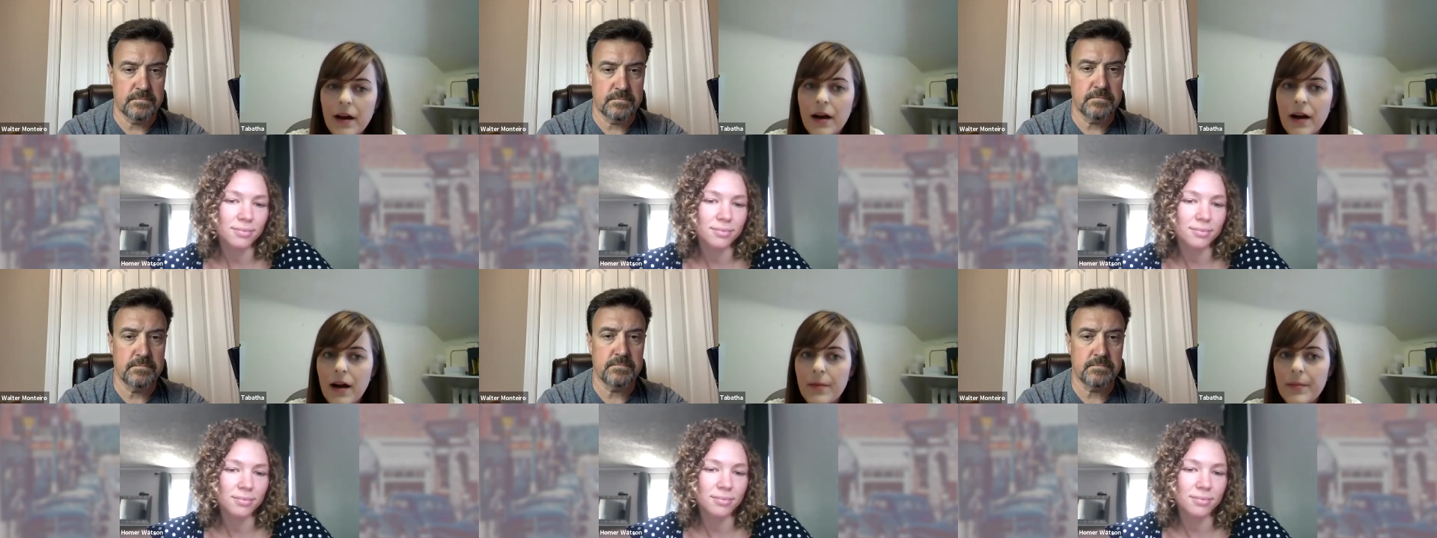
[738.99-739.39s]

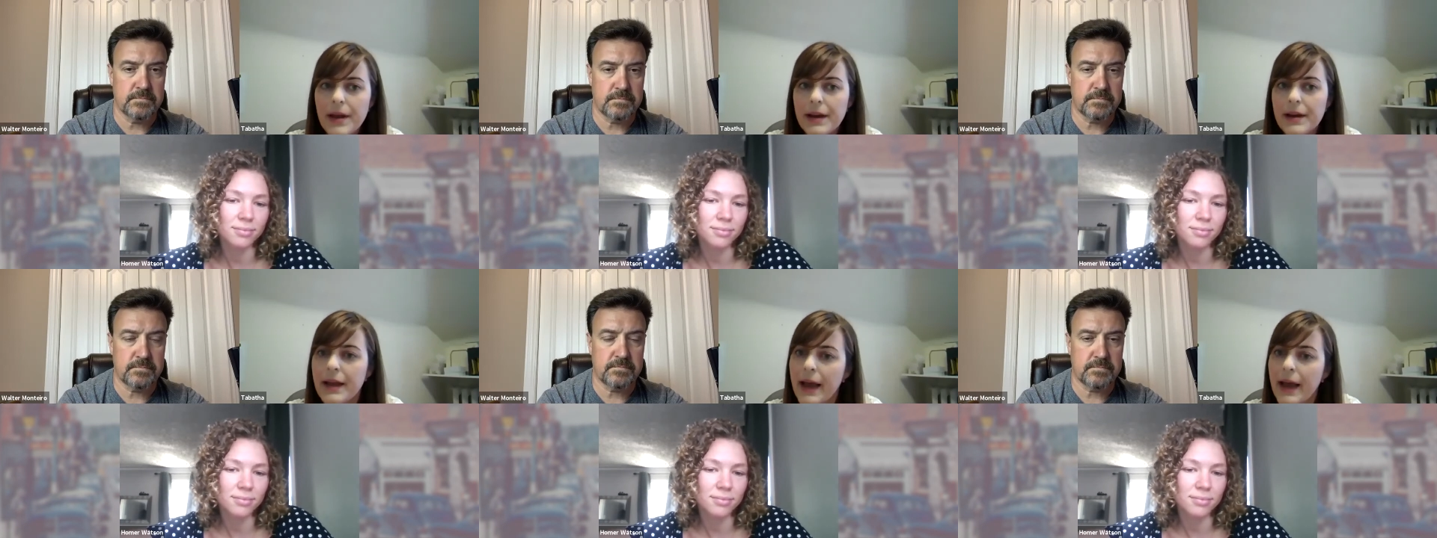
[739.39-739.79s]
Speaker 1: um,
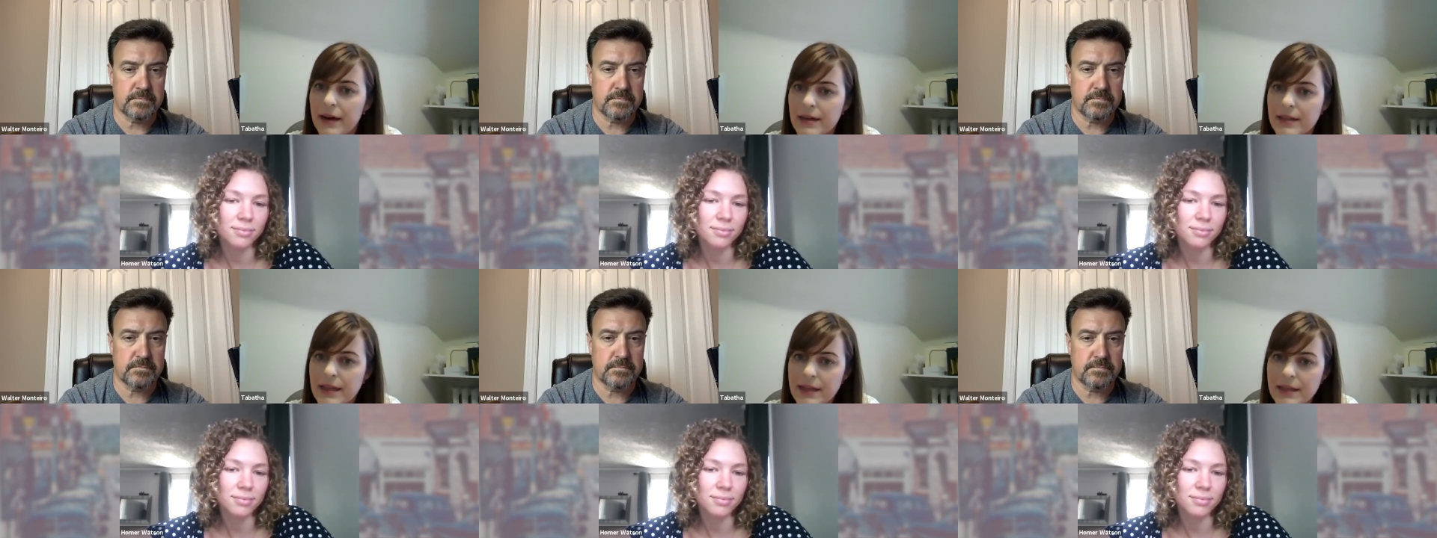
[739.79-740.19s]
in
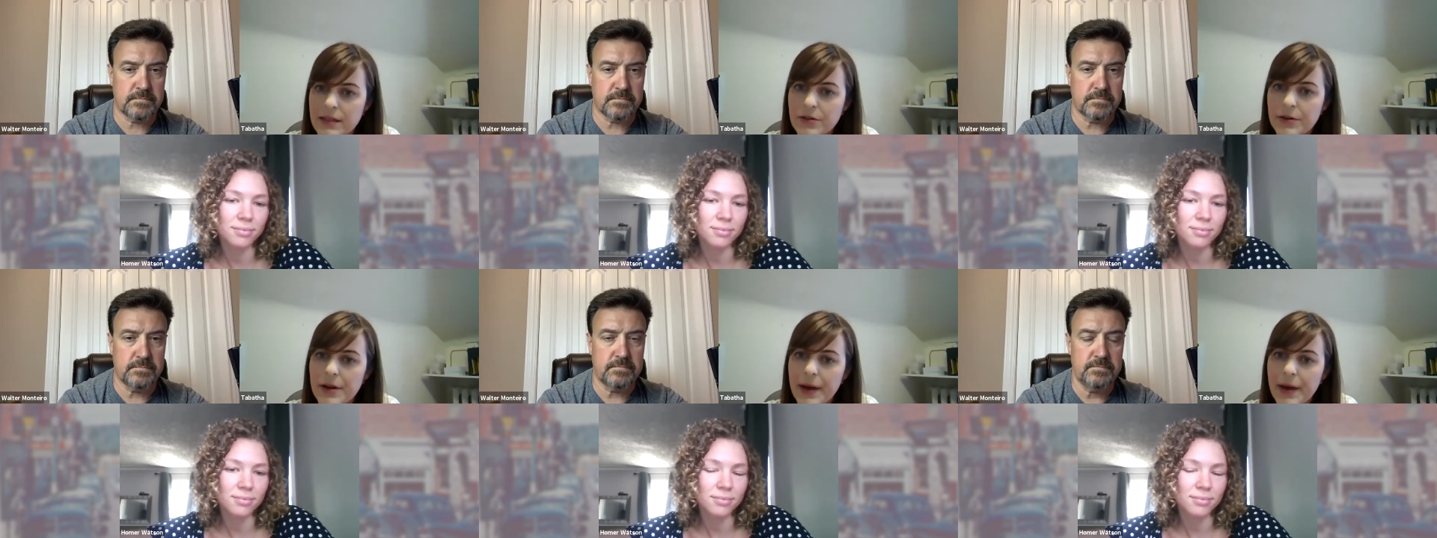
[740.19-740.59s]
Canada's
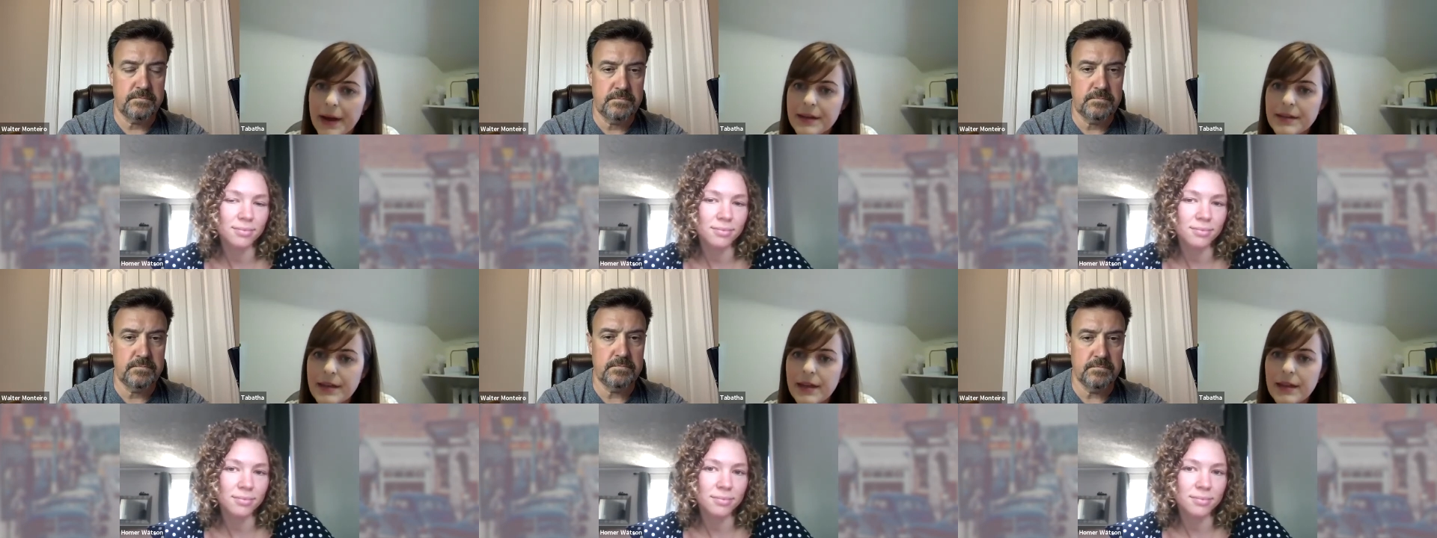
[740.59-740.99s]
History
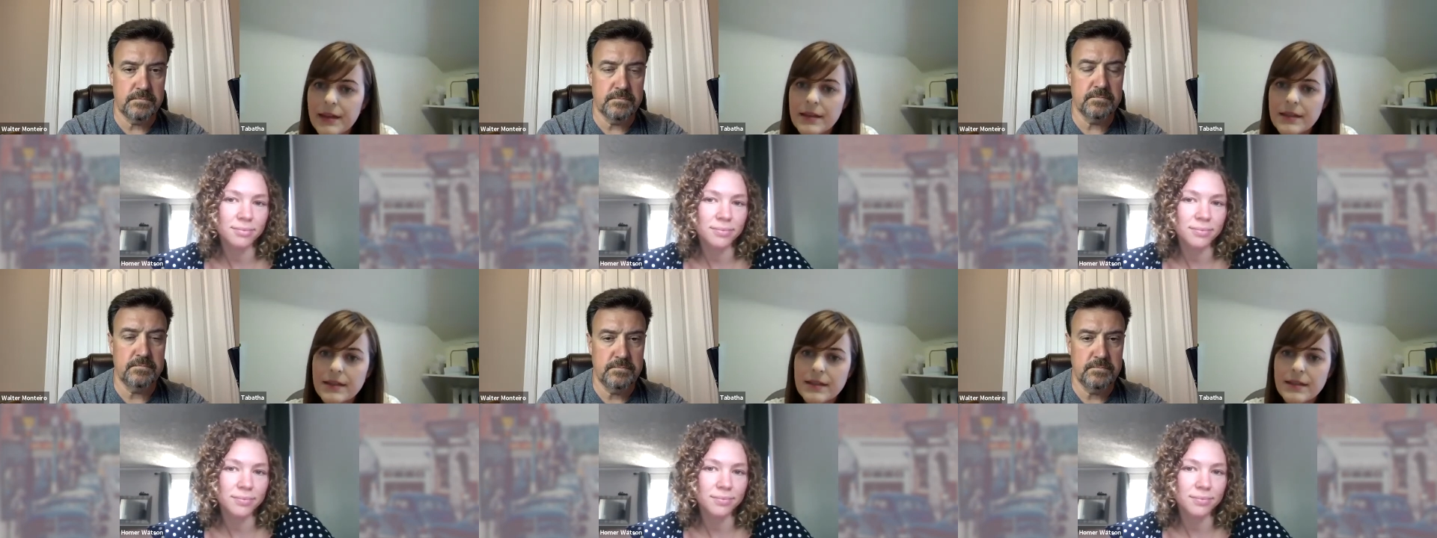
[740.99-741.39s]

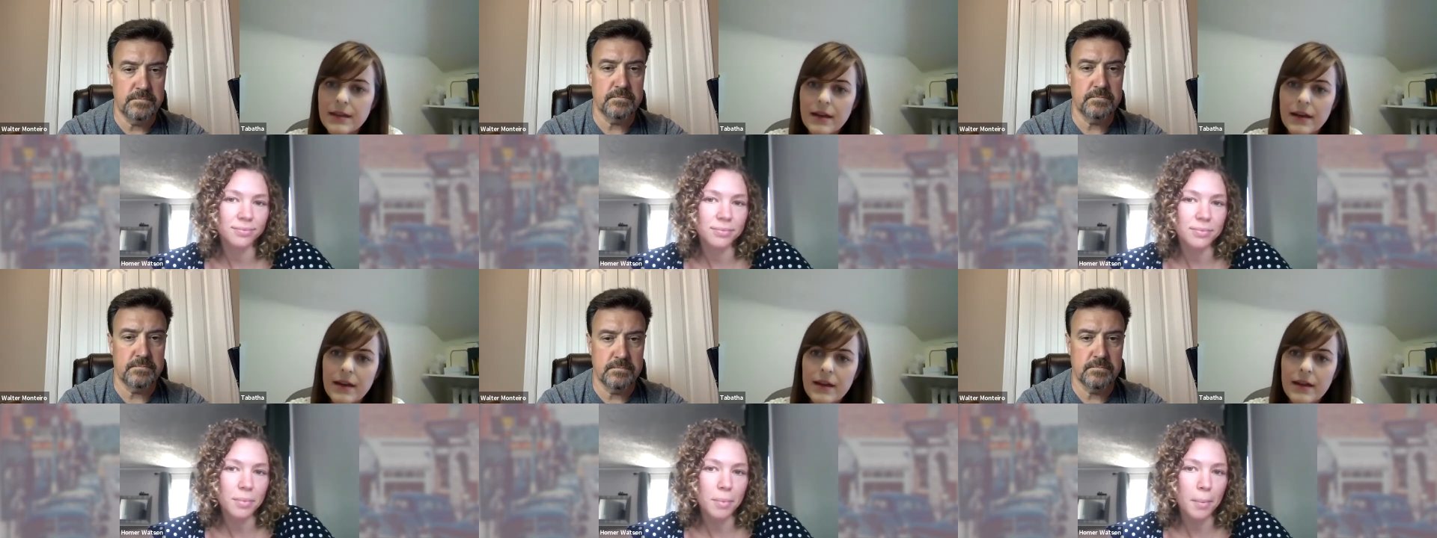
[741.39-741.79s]
magazine this,
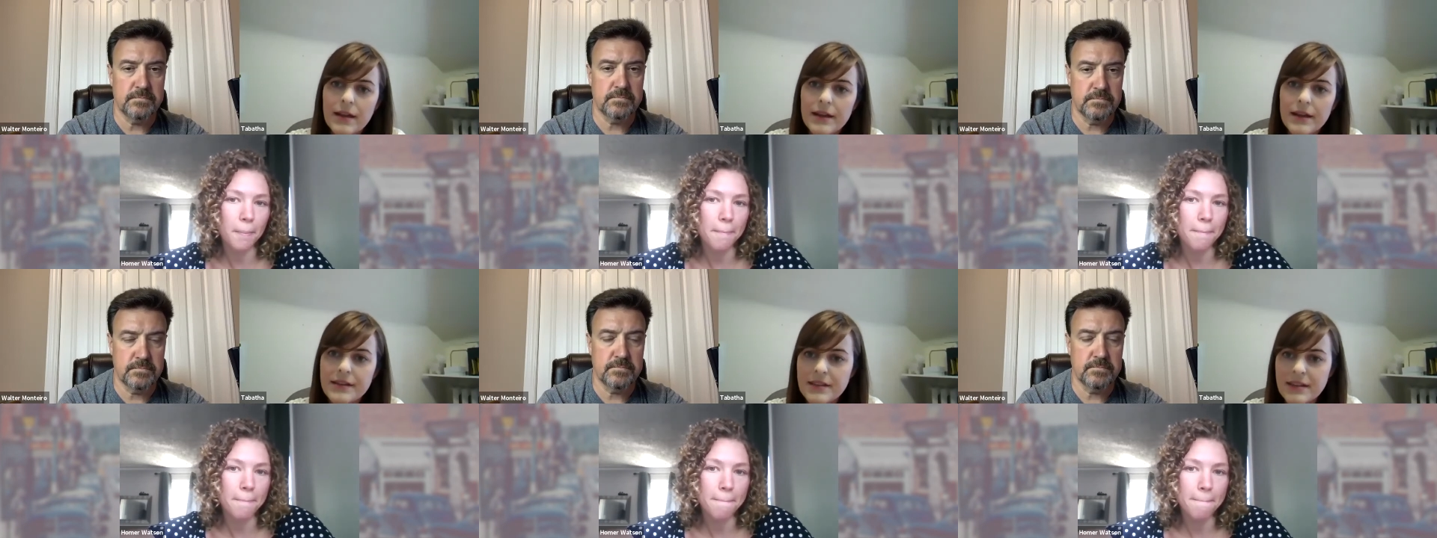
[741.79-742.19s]

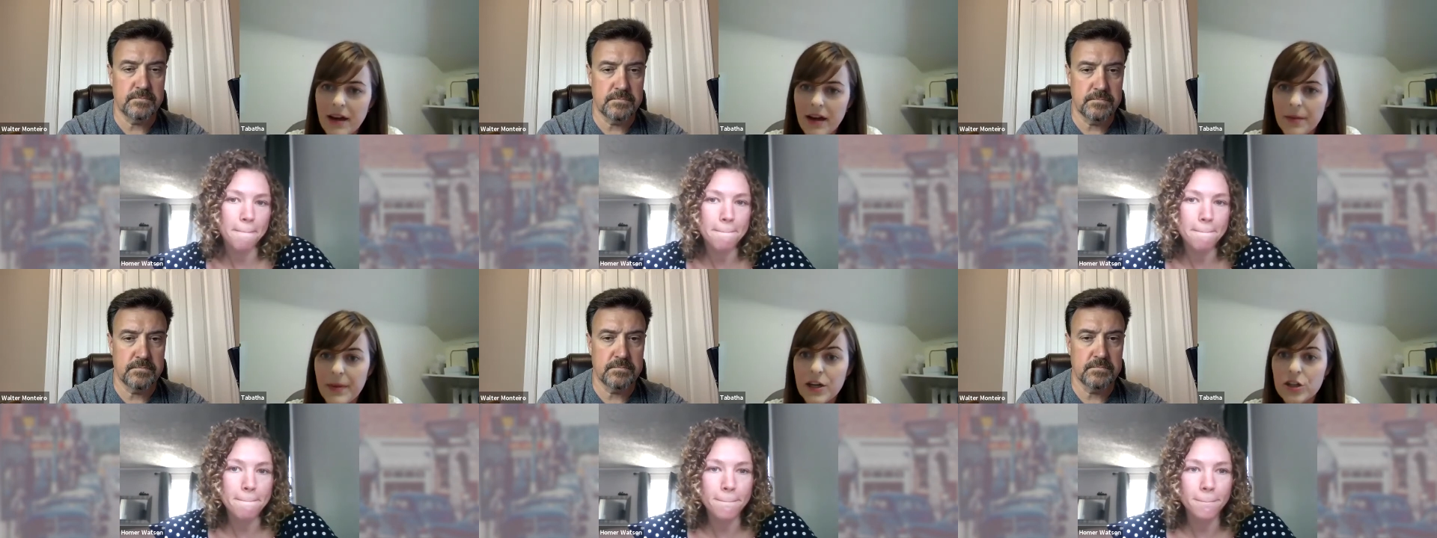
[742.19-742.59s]
this
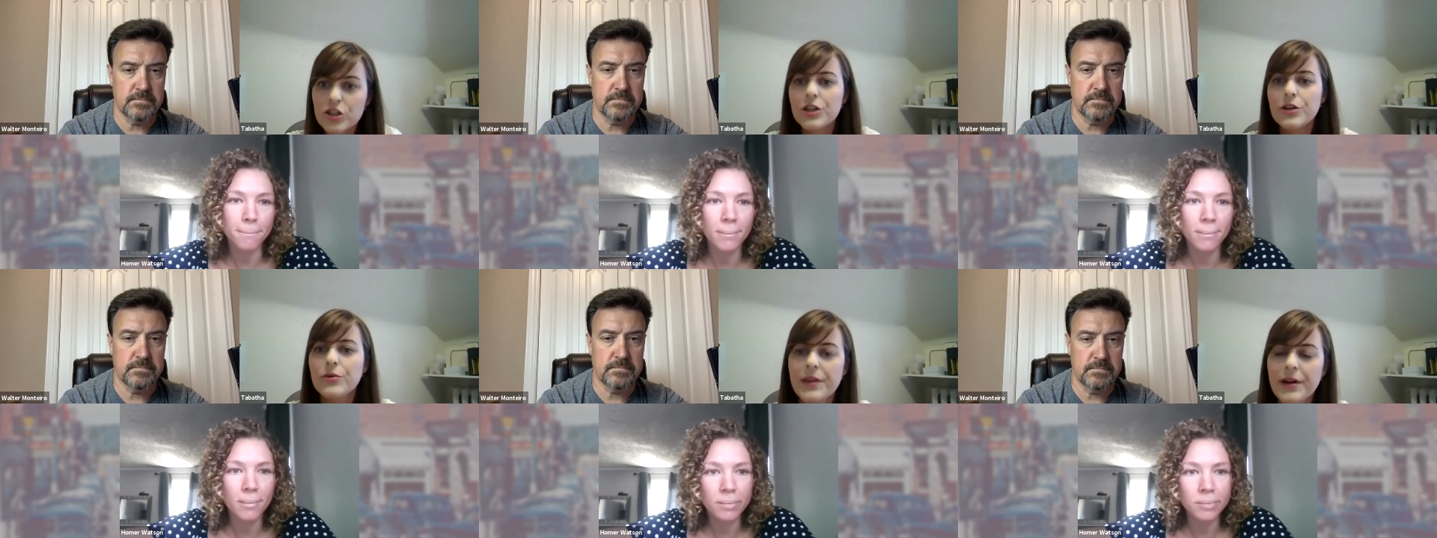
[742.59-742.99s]
um,
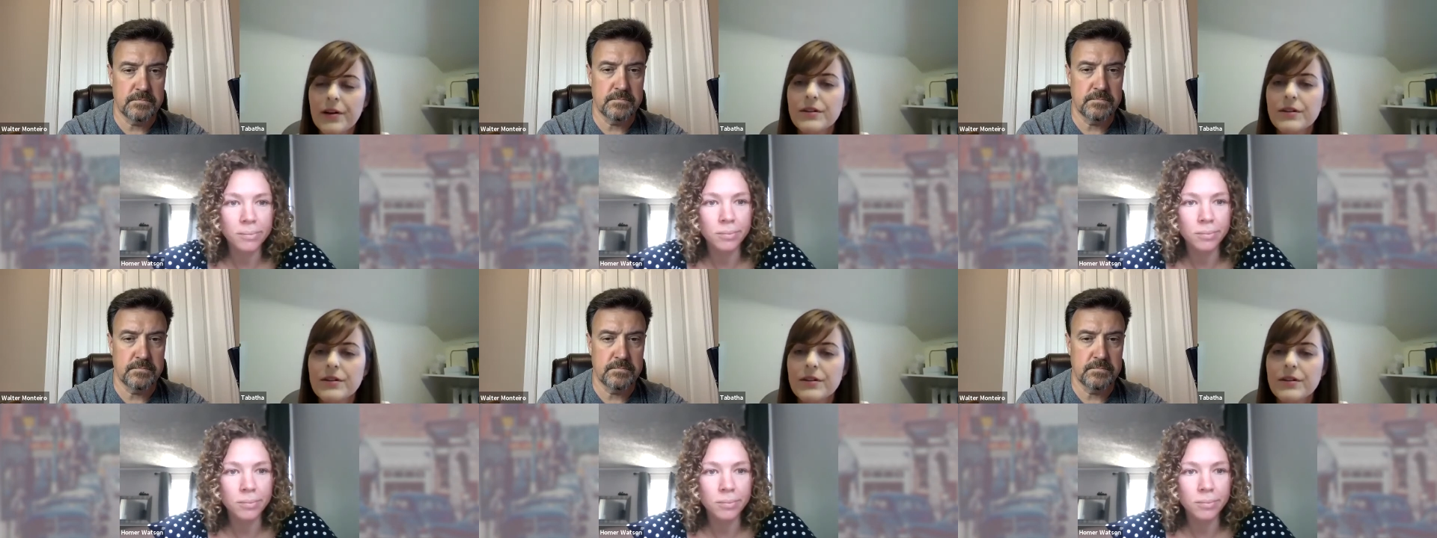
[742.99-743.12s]
issue, there